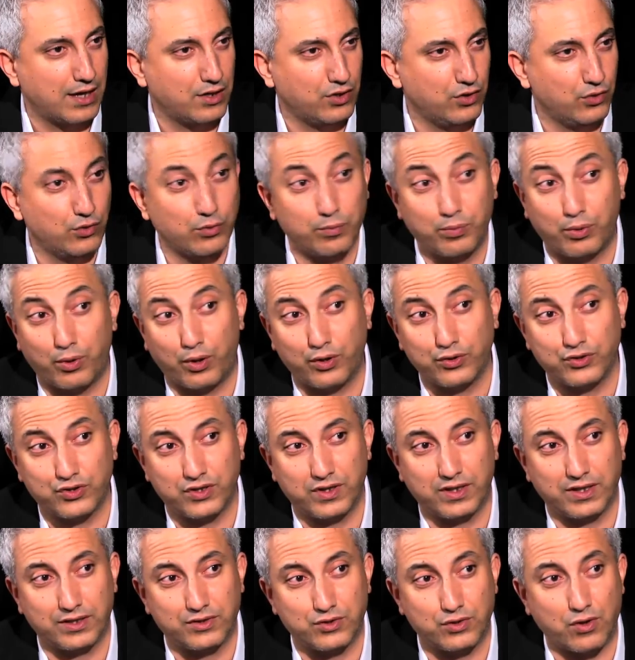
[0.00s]
do you approach
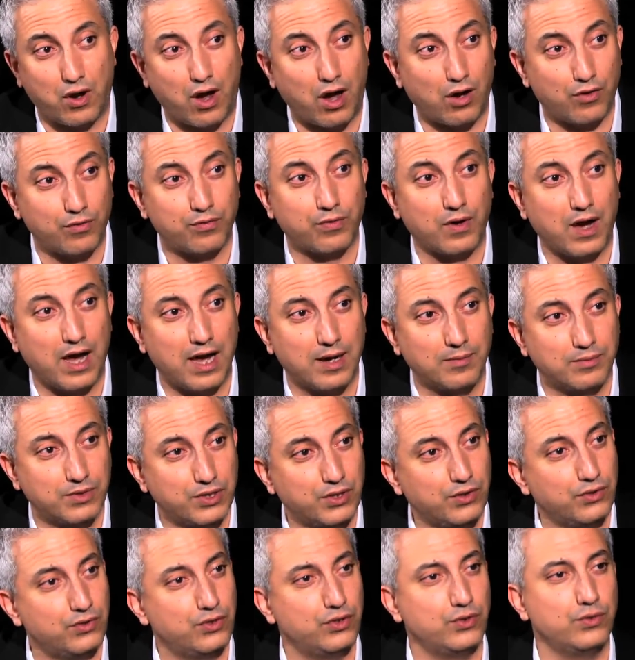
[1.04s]
the trial frame?
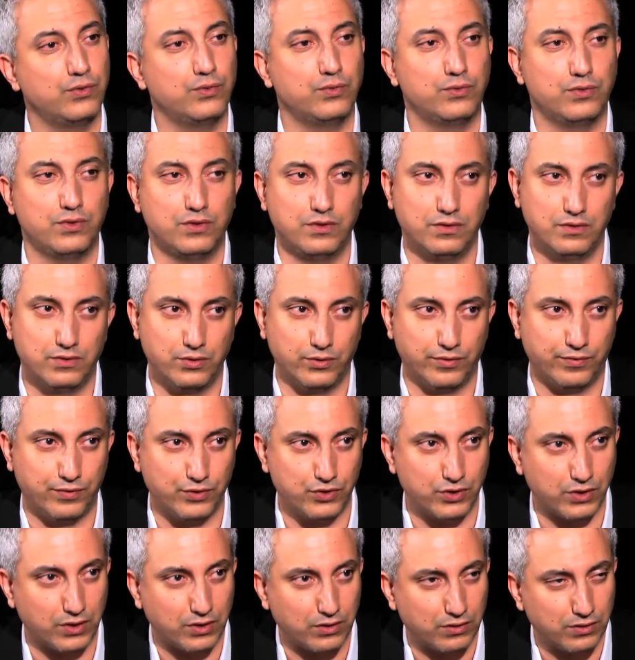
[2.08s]
Do you do a
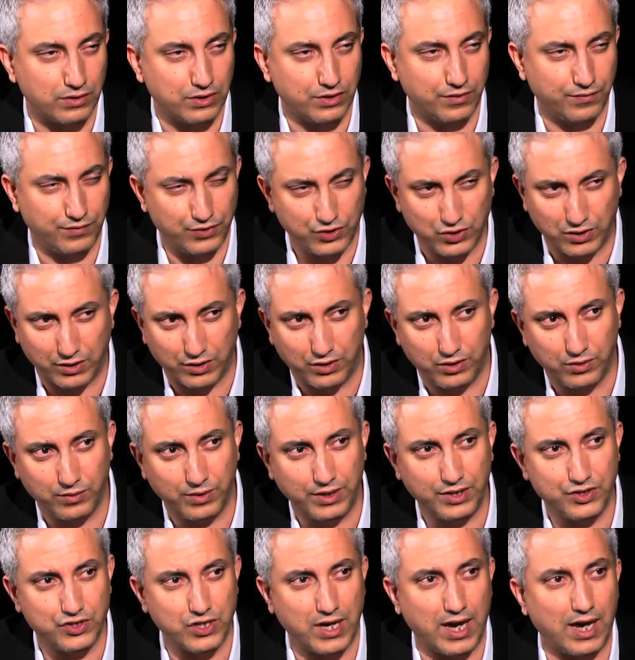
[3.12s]
visual
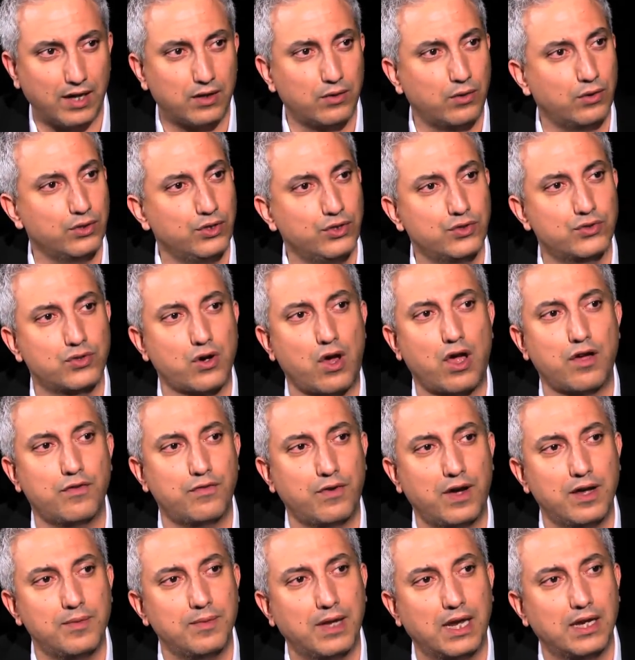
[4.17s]
acuity check, or are you trial
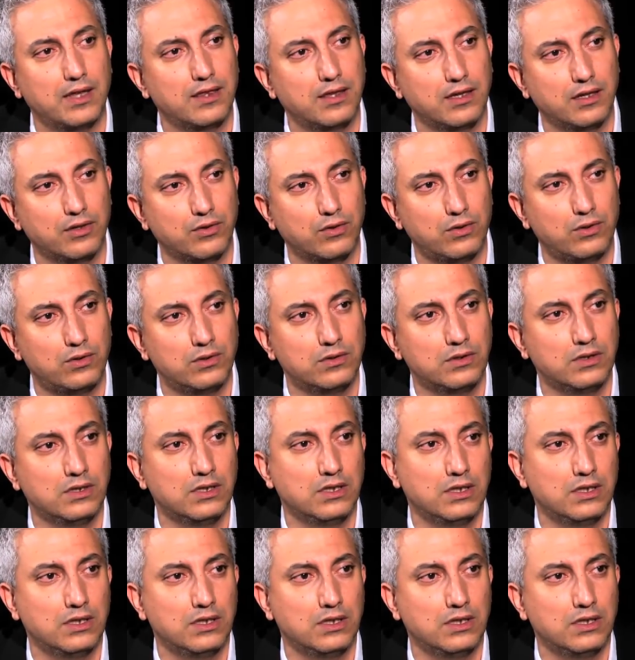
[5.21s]
framing anything at all?